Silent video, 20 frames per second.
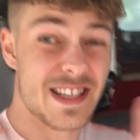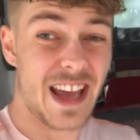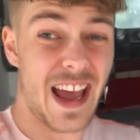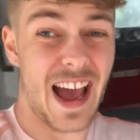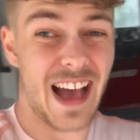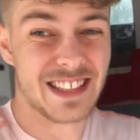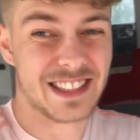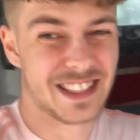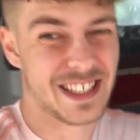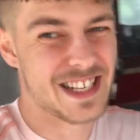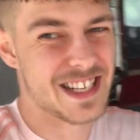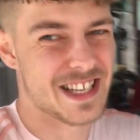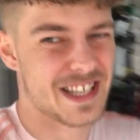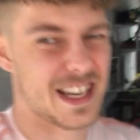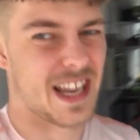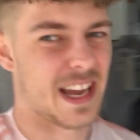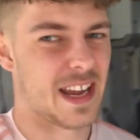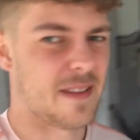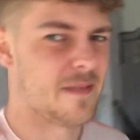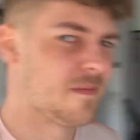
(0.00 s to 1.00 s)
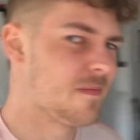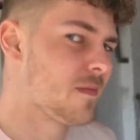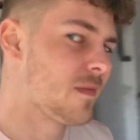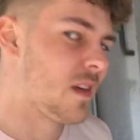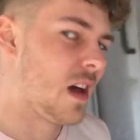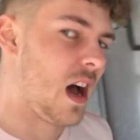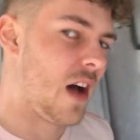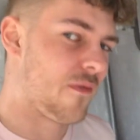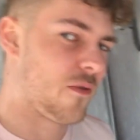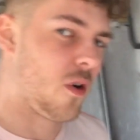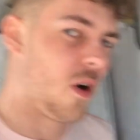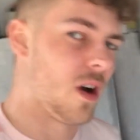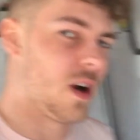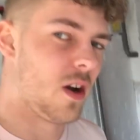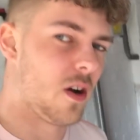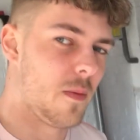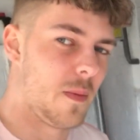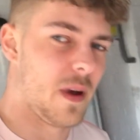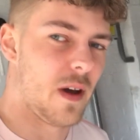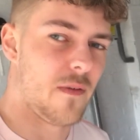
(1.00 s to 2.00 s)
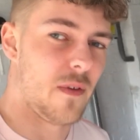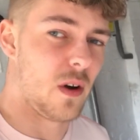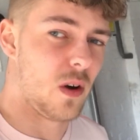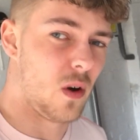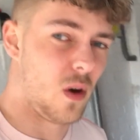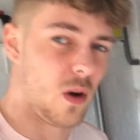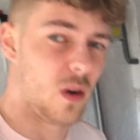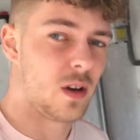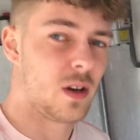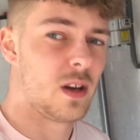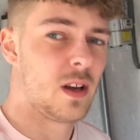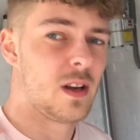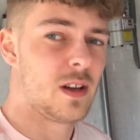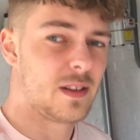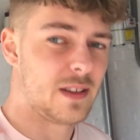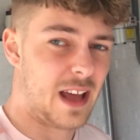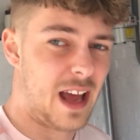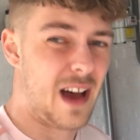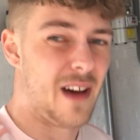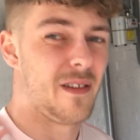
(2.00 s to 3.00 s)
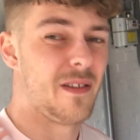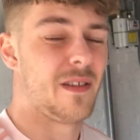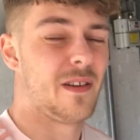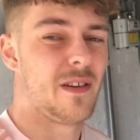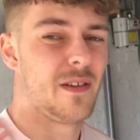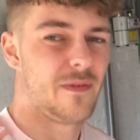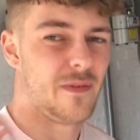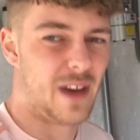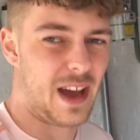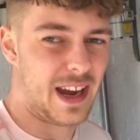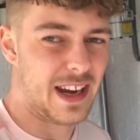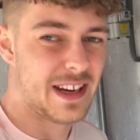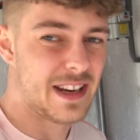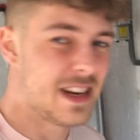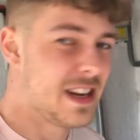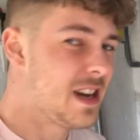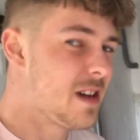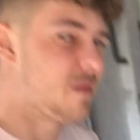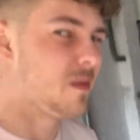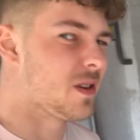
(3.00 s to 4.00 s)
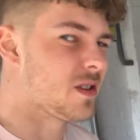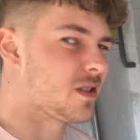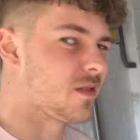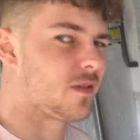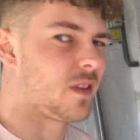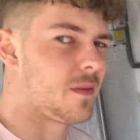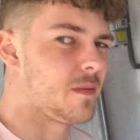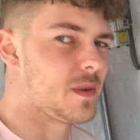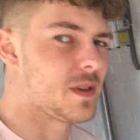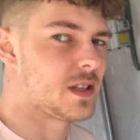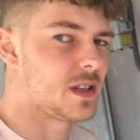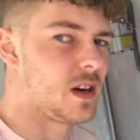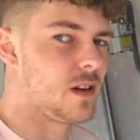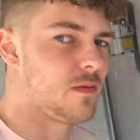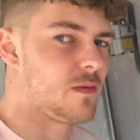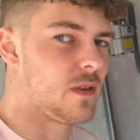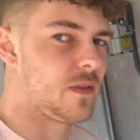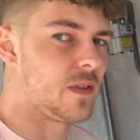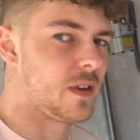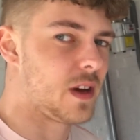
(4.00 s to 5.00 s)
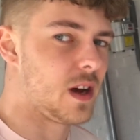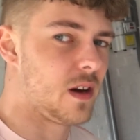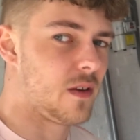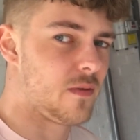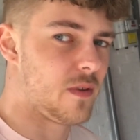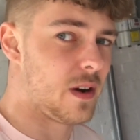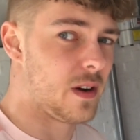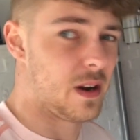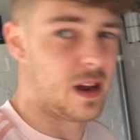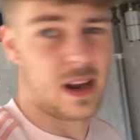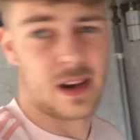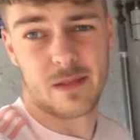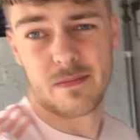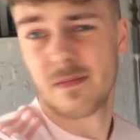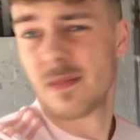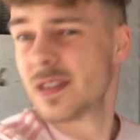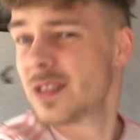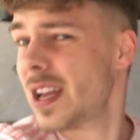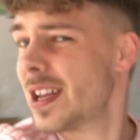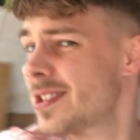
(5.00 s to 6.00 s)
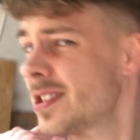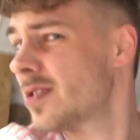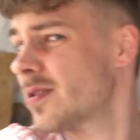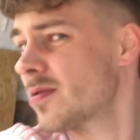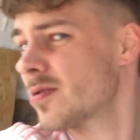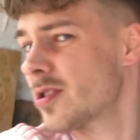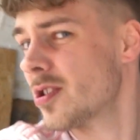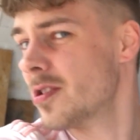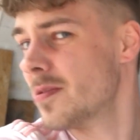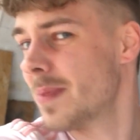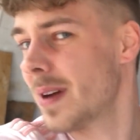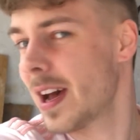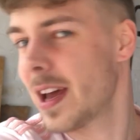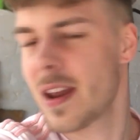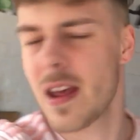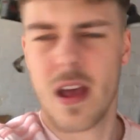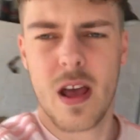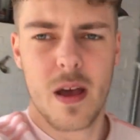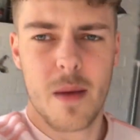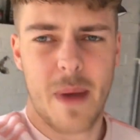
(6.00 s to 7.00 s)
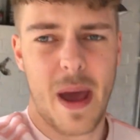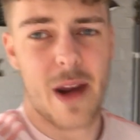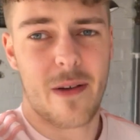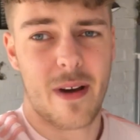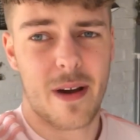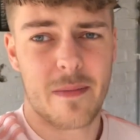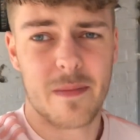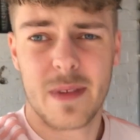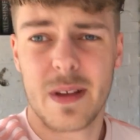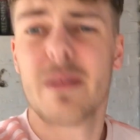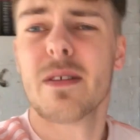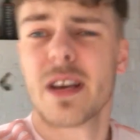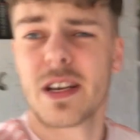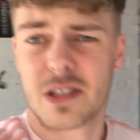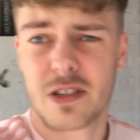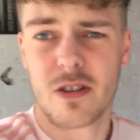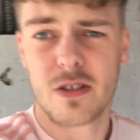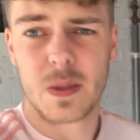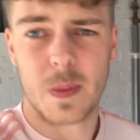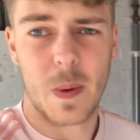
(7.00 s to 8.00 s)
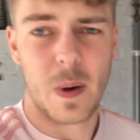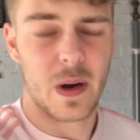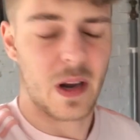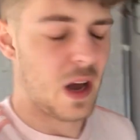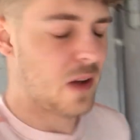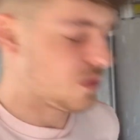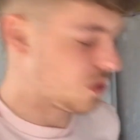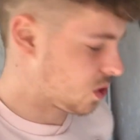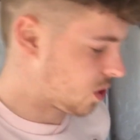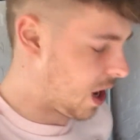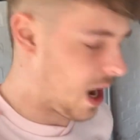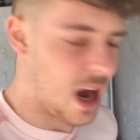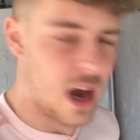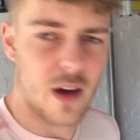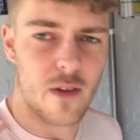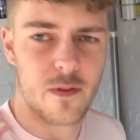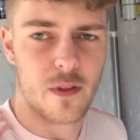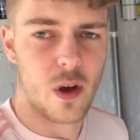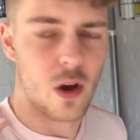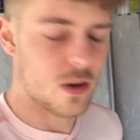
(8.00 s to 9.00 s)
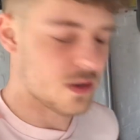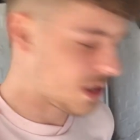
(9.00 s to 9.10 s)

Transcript: yeah, as you can see, I've got a little bit of a lockdown fade, which I've done myself with the girlfriend, and it's actually not too bad. But anyway, excuse the bonnet, I've just got out of the hot